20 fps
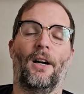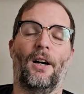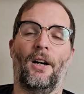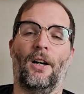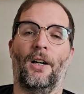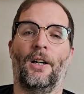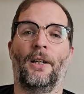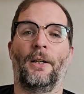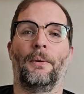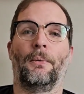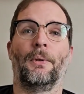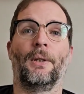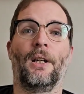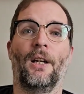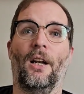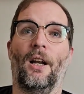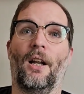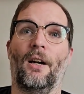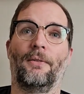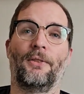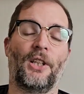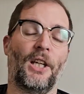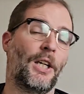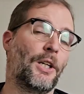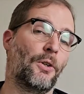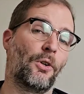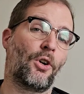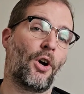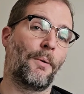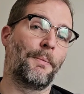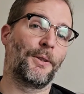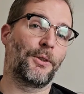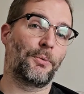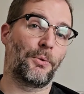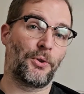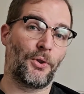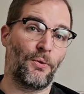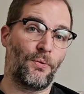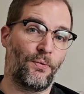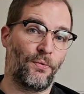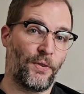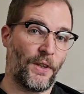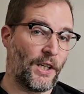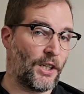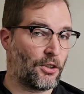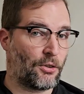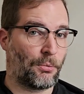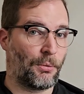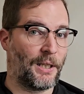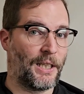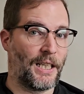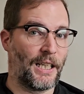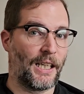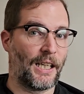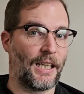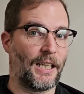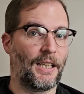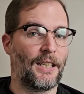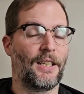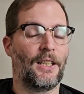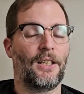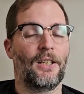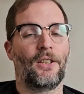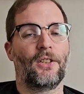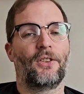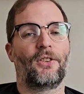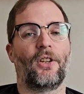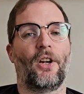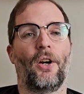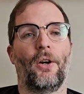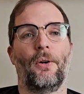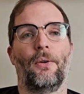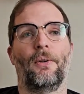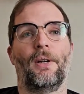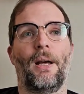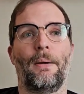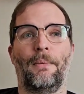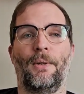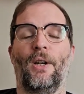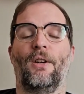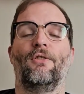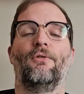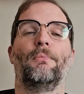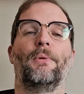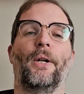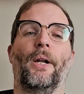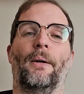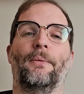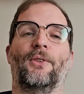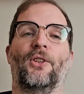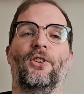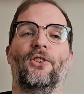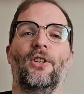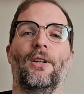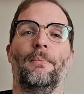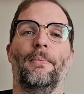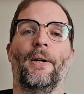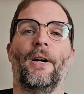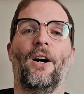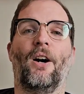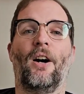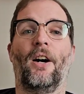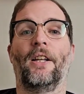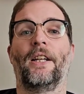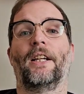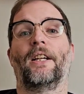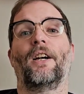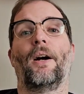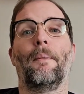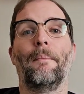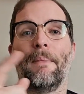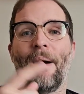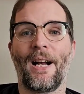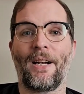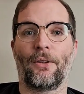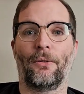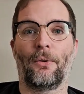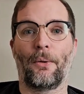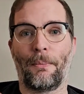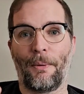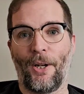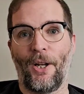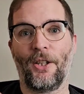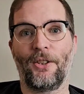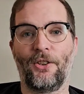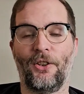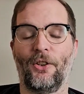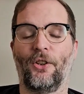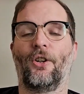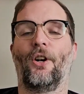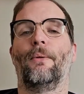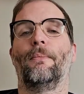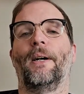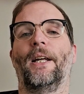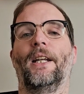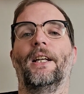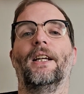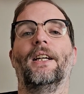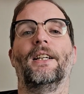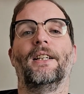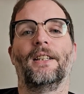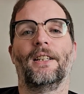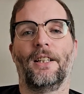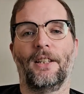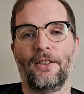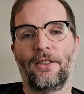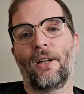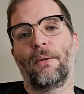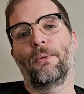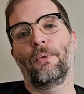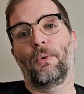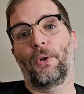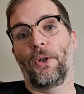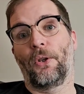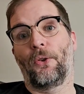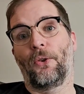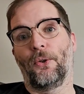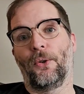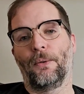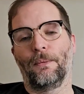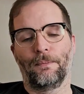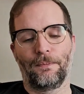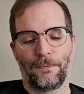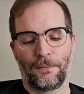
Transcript: I would love to hear your comments once you've finished reading it. So let me know you move it up to T B R and then come back and reply to your comment and tell me what you thought.